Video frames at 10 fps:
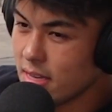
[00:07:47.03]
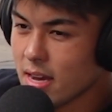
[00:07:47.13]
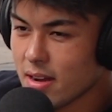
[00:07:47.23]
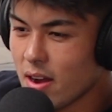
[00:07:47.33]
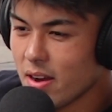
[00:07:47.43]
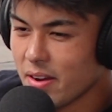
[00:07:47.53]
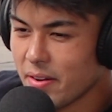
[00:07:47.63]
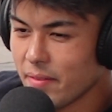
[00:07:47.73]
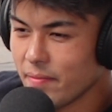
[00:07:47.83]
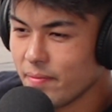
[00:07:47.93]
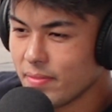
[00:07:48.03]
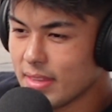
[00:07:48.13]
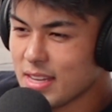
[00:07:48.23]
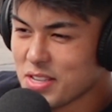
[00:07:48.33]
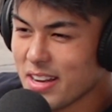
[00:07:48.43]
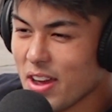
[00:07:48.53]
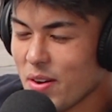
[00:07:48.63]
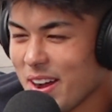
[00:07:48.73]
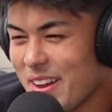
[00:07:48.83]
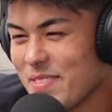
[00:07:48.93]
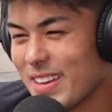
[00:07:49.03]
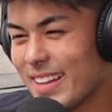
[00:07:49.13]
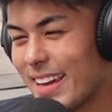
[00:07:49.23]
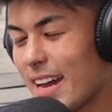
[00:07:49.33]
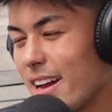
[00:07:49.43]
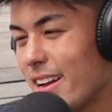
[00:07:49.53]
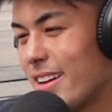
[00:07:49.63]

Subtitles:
Yeah, yes and no. I mean, like,